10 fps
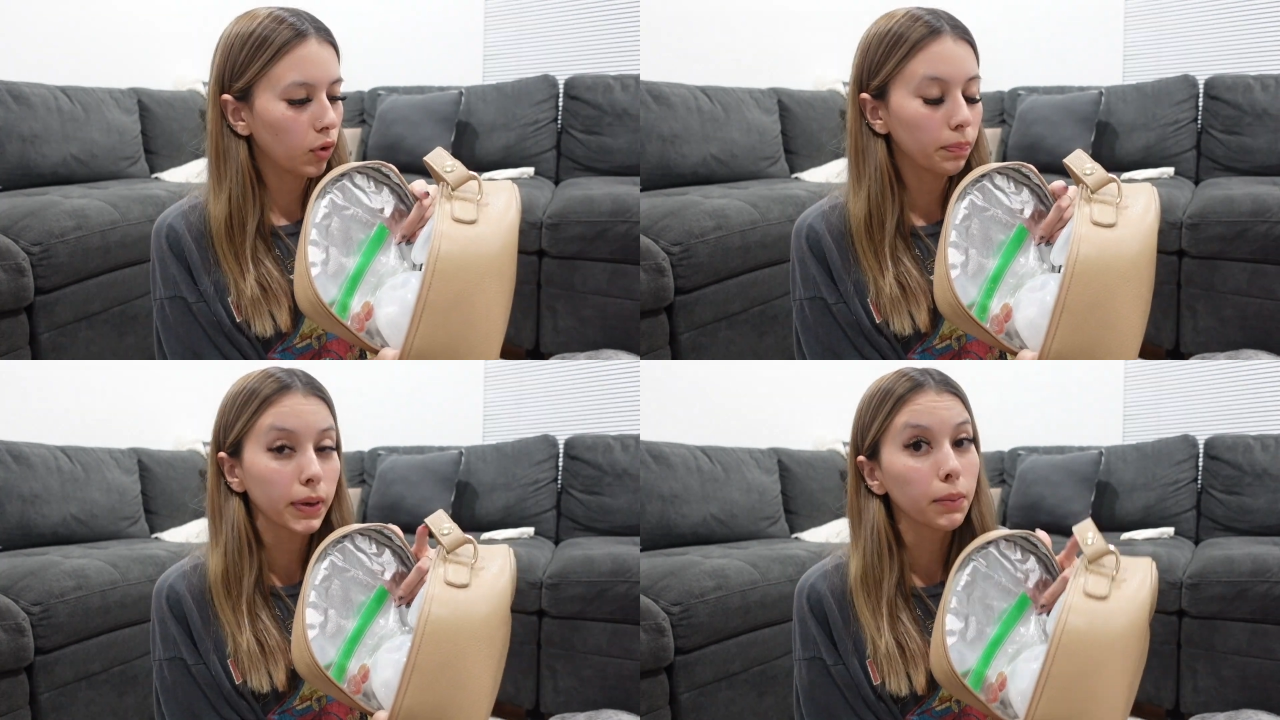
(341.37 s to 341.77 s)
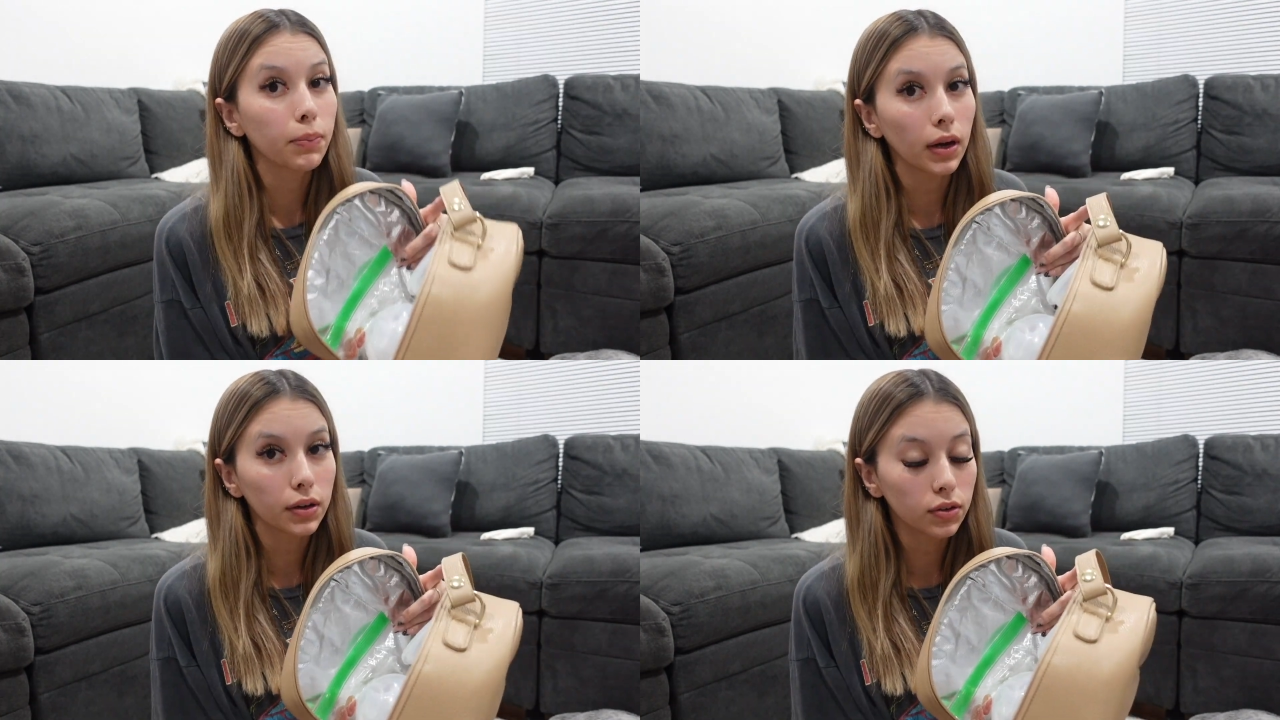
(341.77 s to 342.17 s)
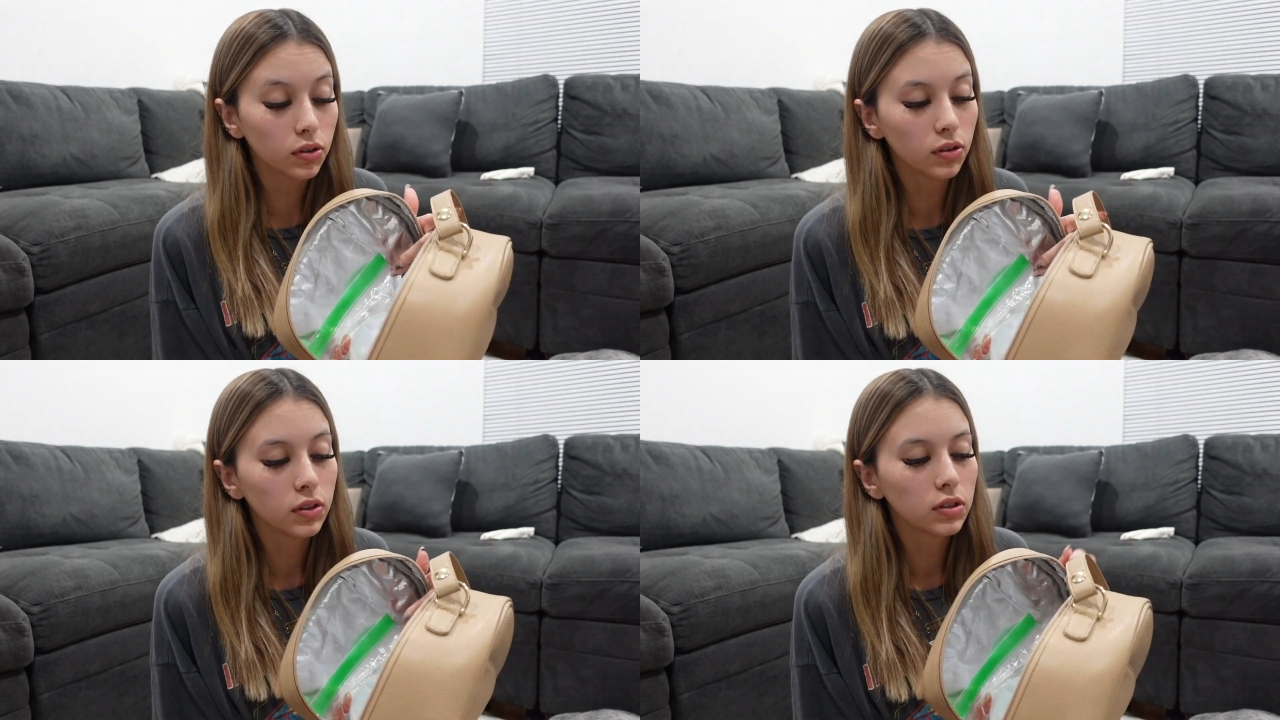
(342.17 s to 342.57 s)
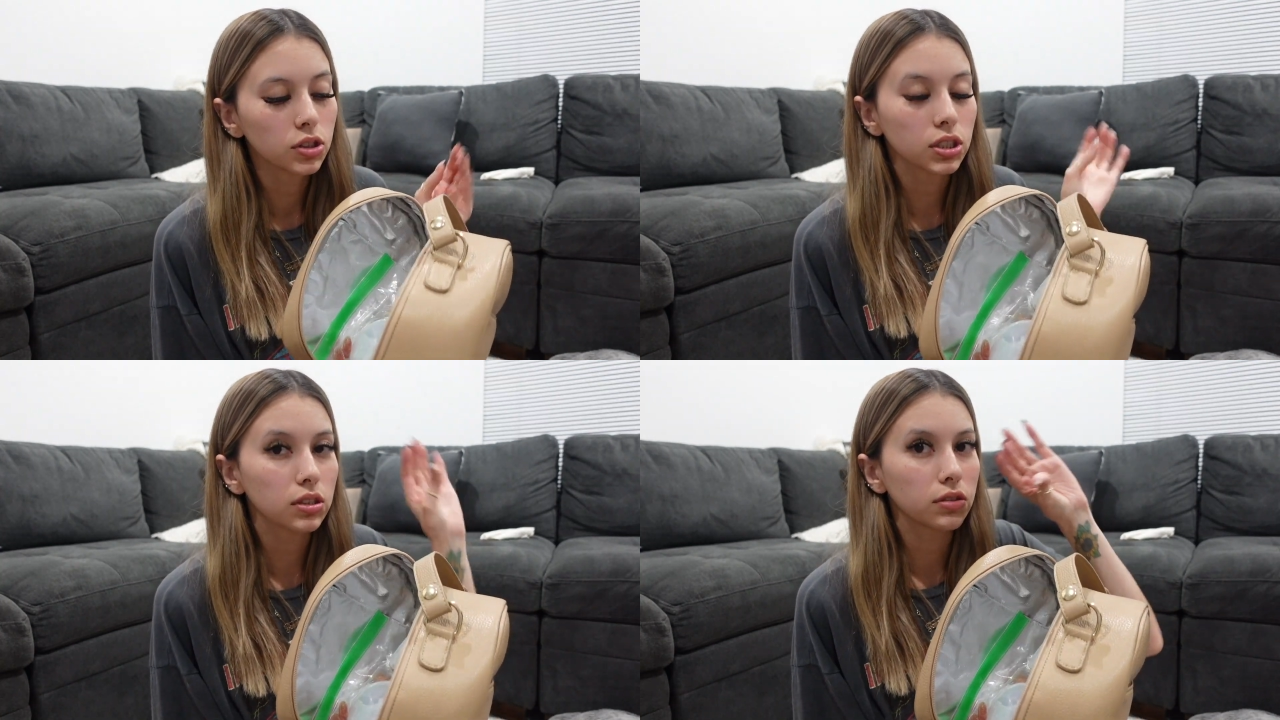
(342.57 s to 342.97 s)
one big bottle
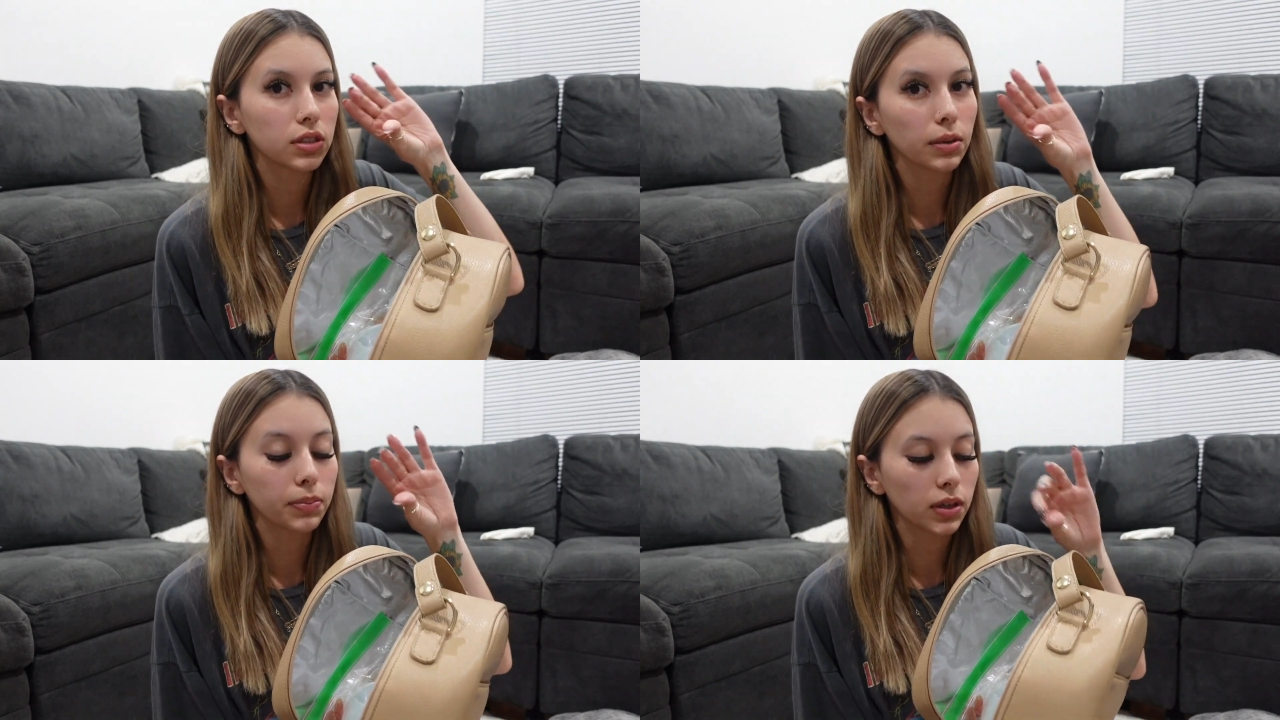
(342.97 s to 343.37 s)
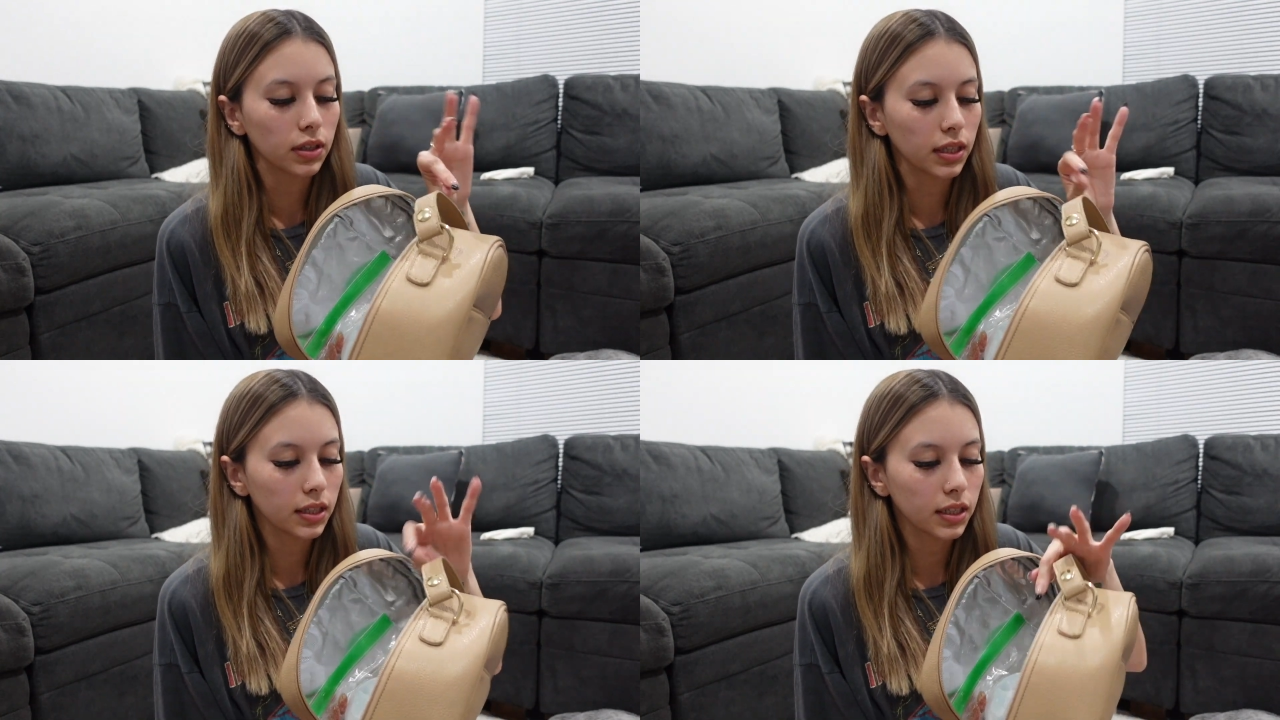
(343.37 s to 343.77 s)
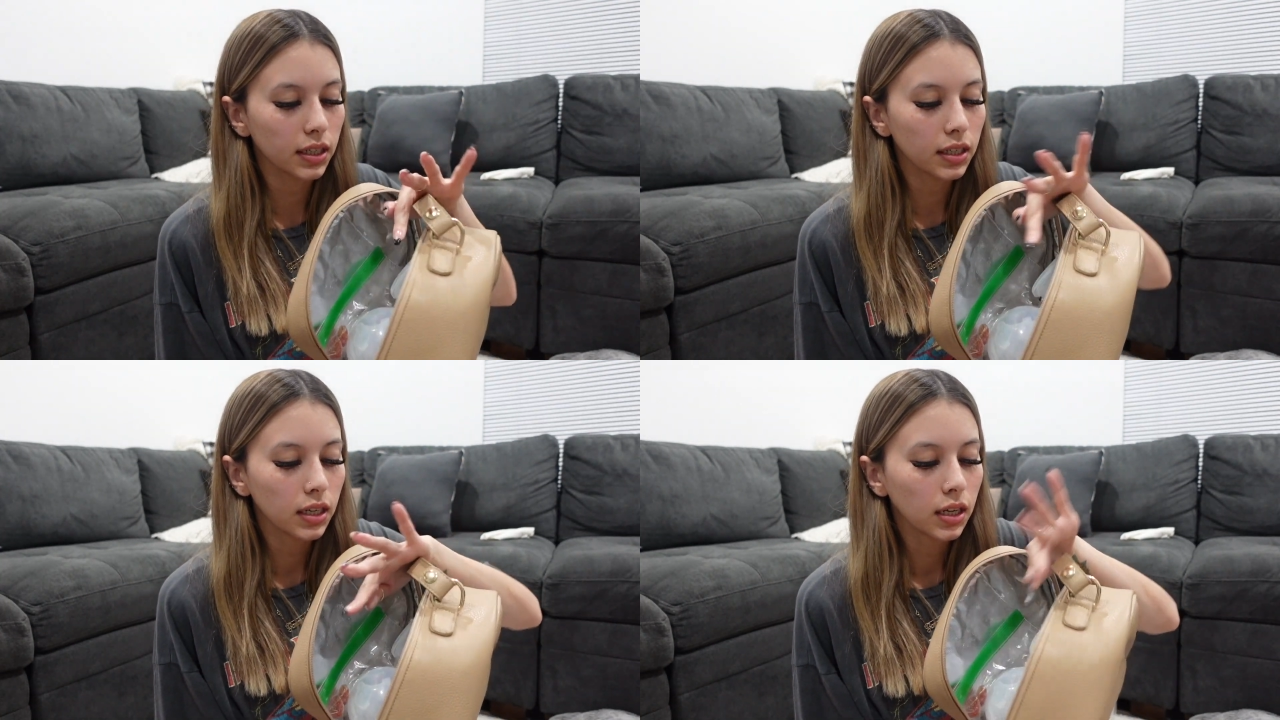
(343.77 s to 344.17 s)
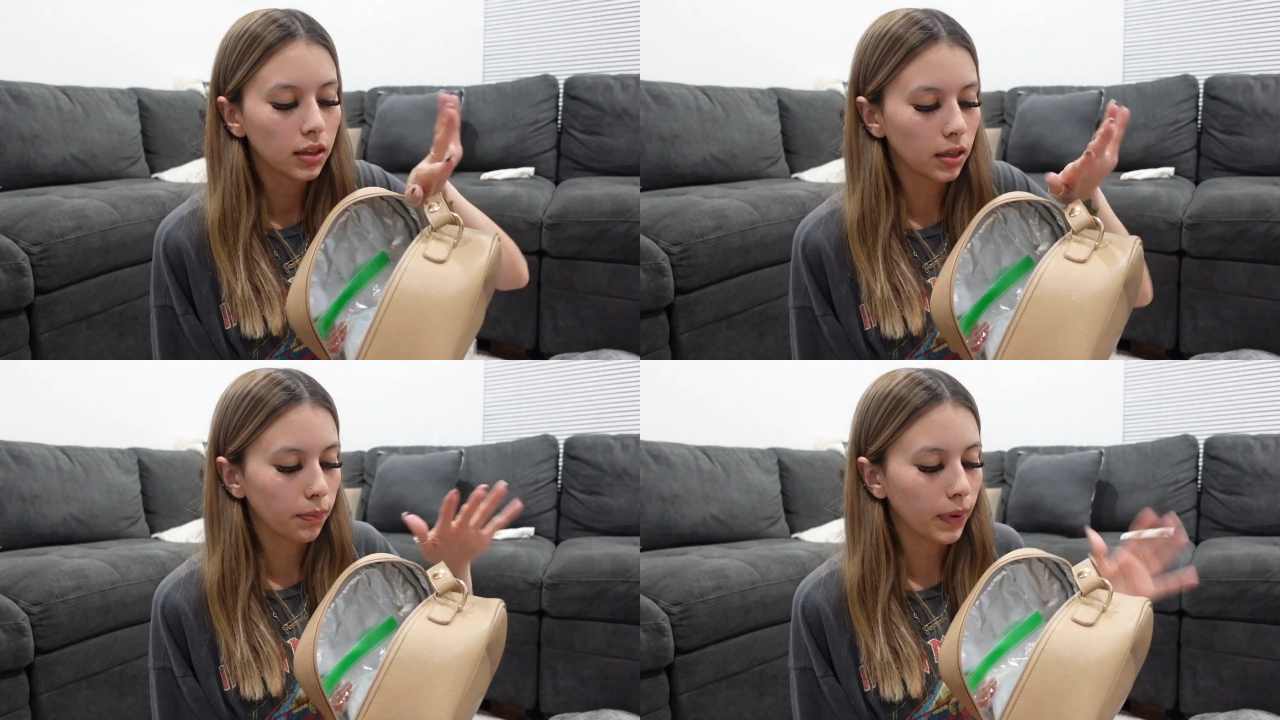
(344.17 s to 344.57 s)
just to dump it all in there.
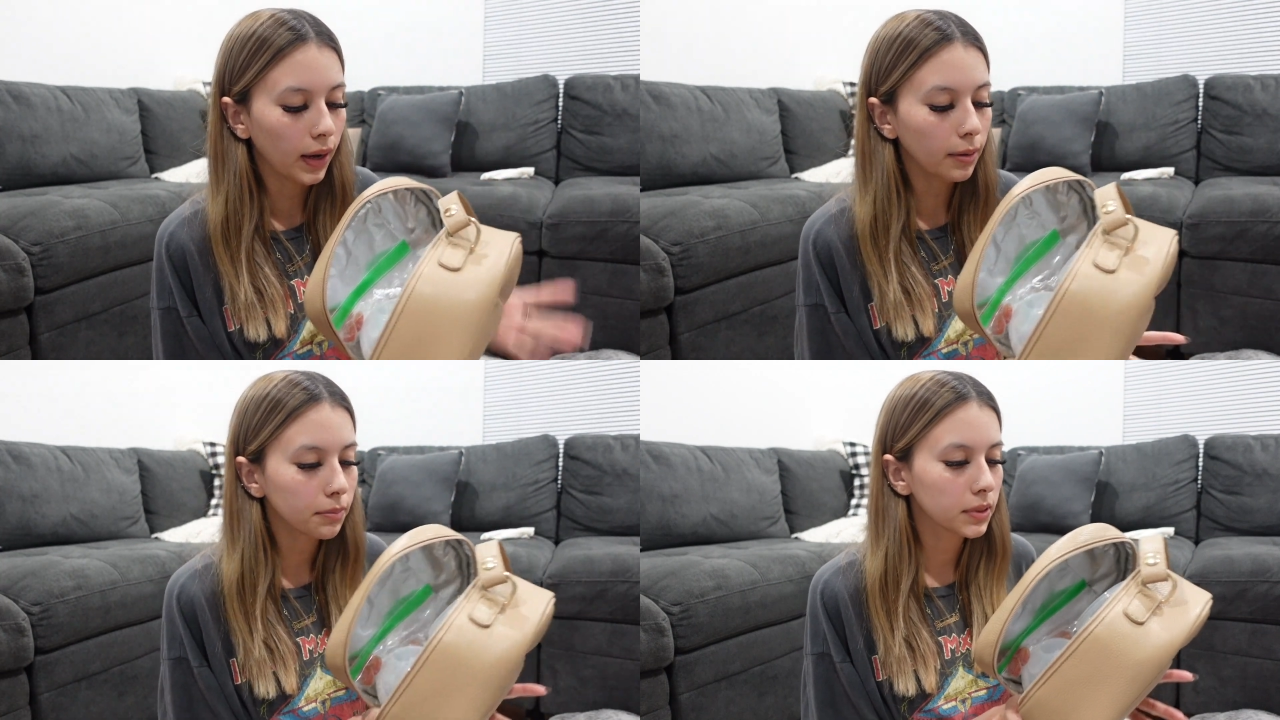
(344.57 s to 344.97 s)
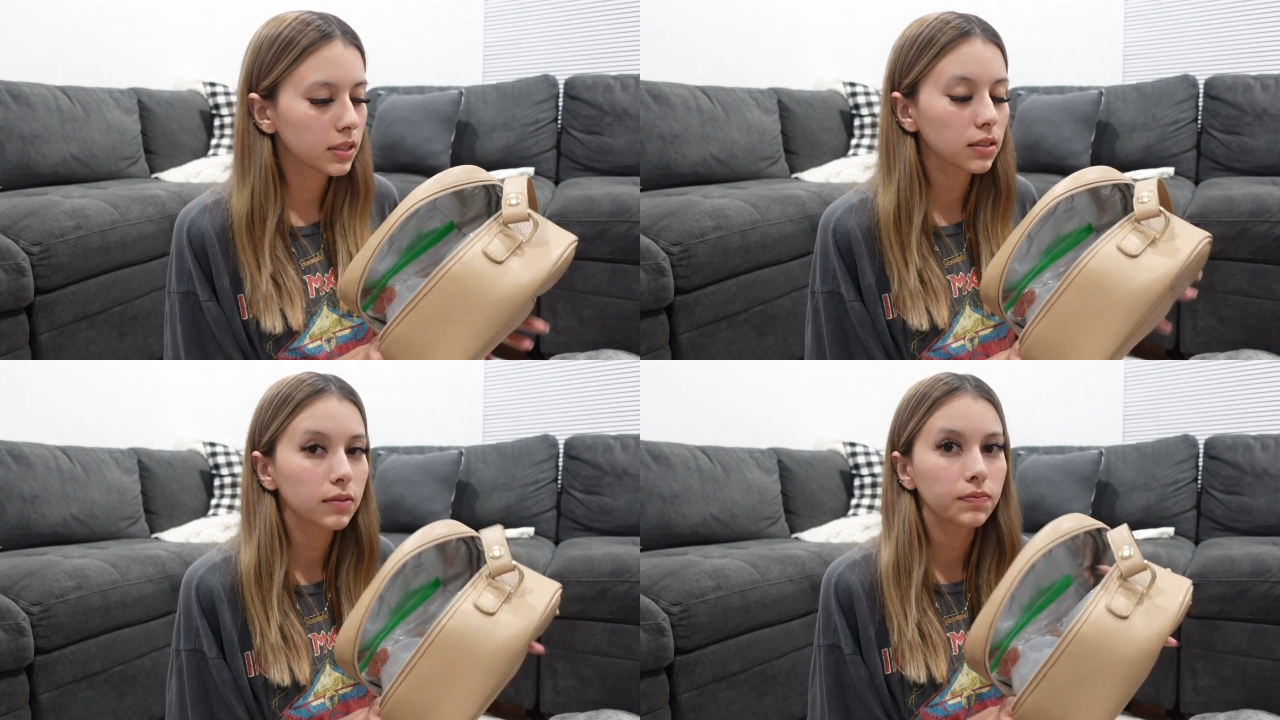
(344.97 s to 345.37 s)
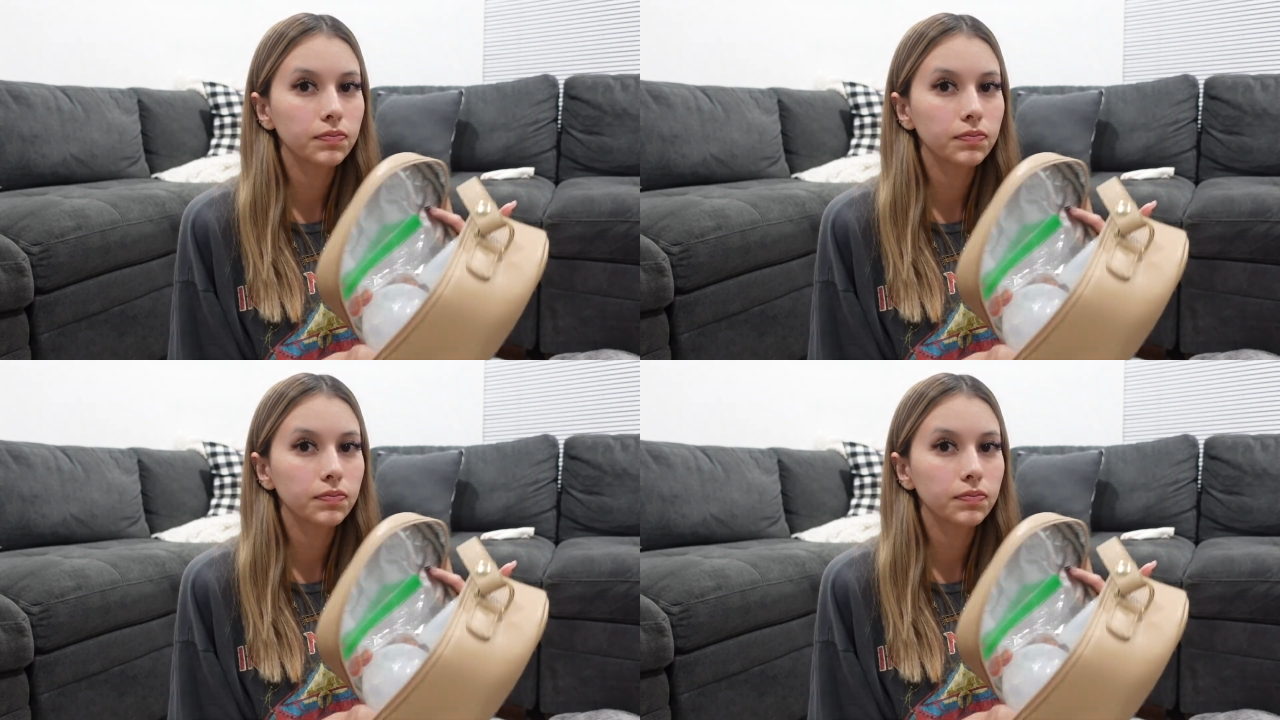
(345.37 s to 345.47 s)
The pumps.